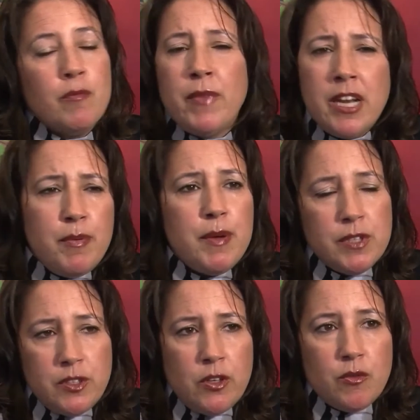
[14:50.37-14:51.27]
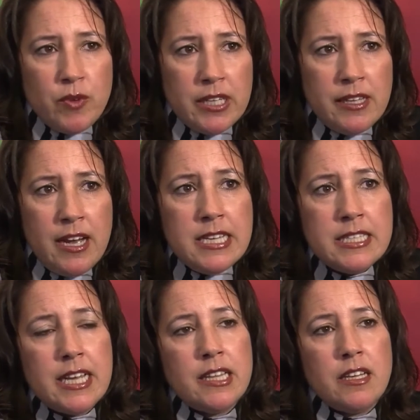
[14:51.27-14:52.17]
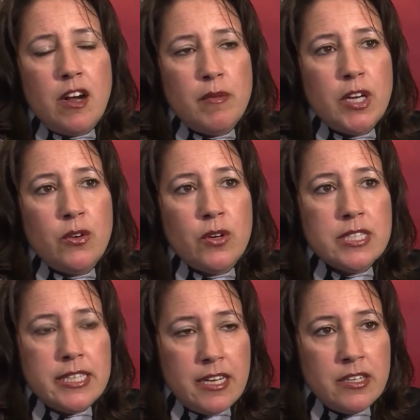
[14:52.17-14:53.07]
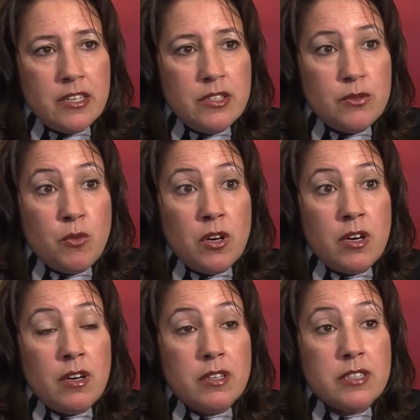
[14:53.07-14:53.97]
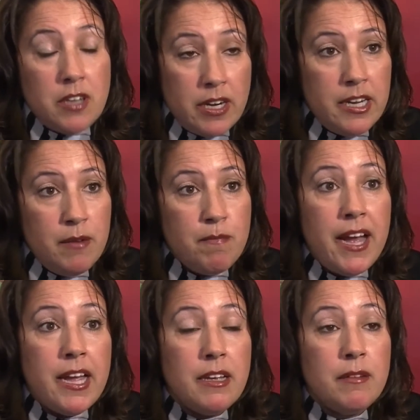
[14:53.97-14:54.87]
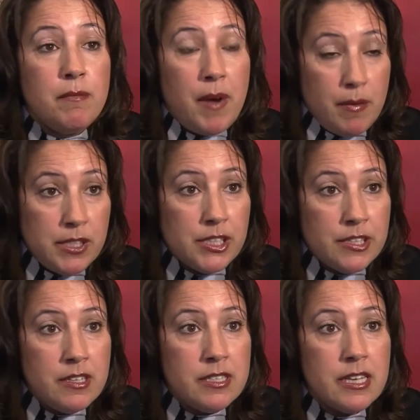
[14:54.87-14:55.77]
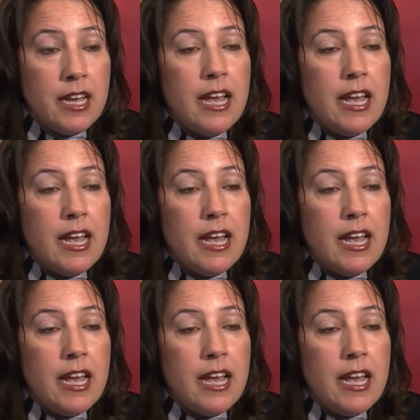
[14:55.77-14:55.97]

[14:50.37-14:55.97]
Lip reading: Many people don't realize that the Common Core standards were started by publishers,